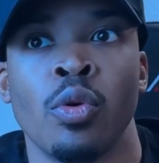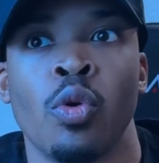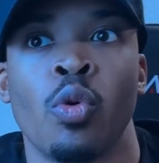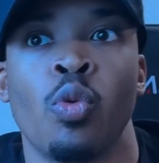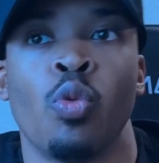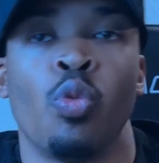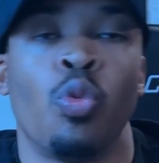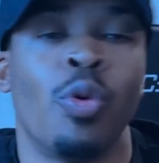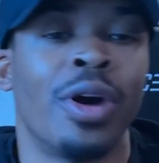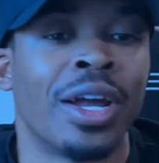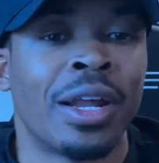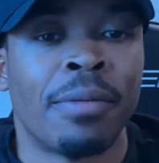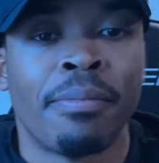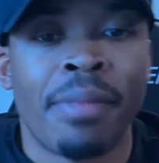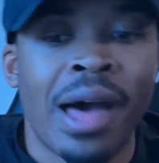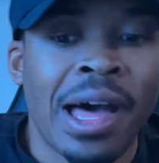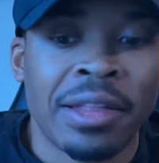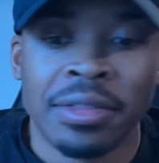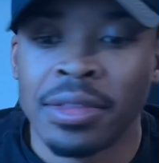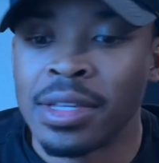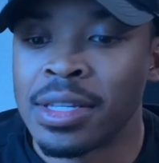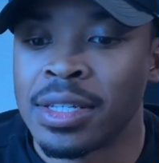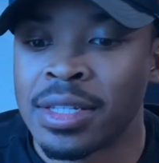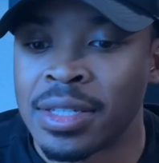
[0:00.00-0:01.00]
What
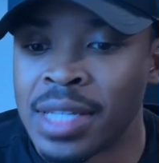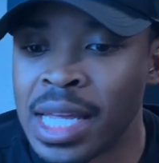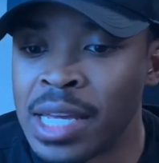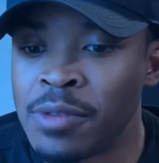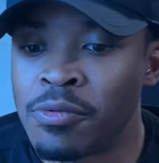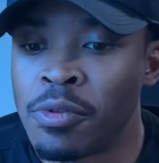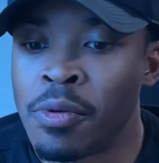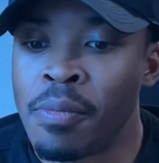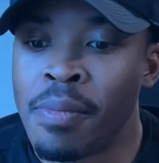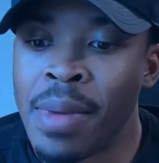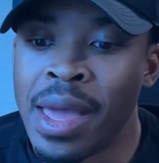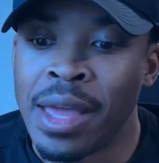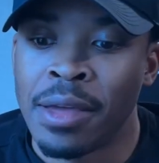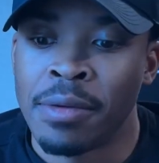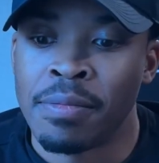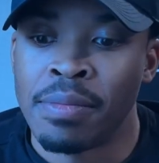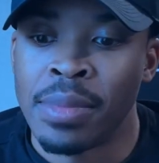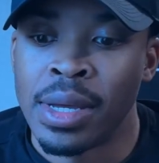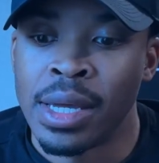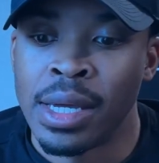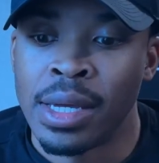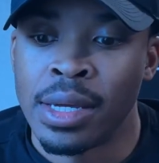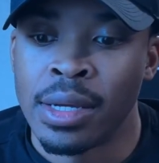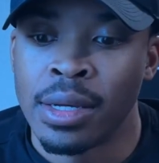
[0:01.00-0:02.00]
about this thing will make
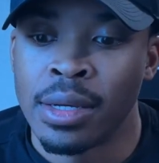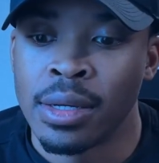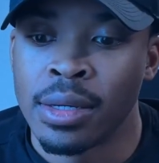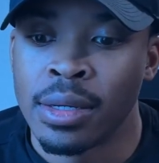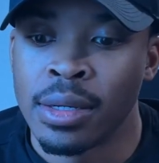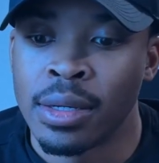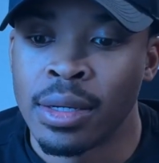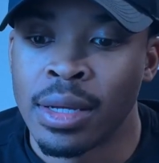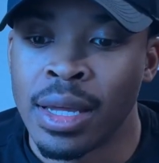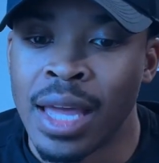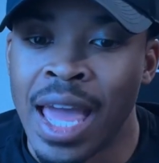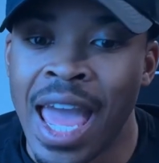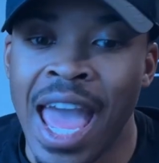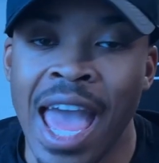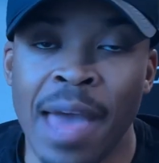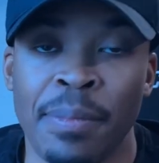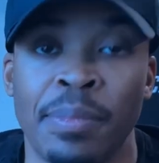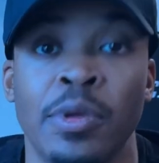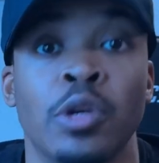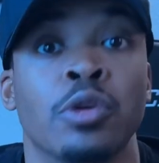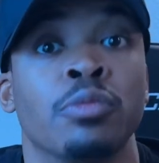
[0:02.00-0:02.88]
me happy or